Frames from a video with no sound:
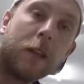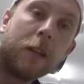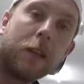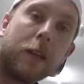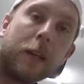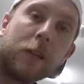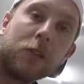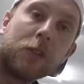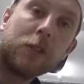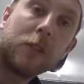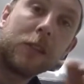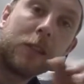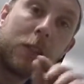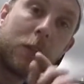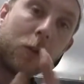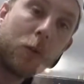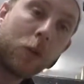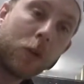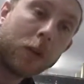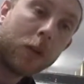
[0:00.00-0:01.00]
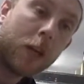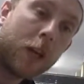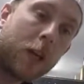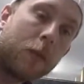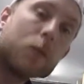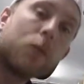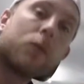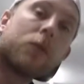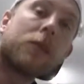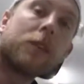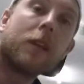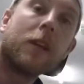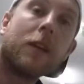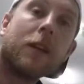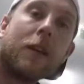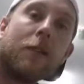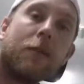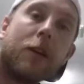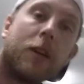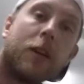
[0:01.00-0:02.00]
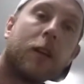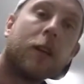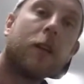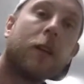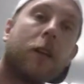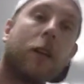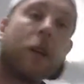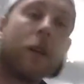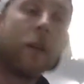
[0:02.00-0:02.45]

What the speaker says: Now to insert all the cables and get that running good.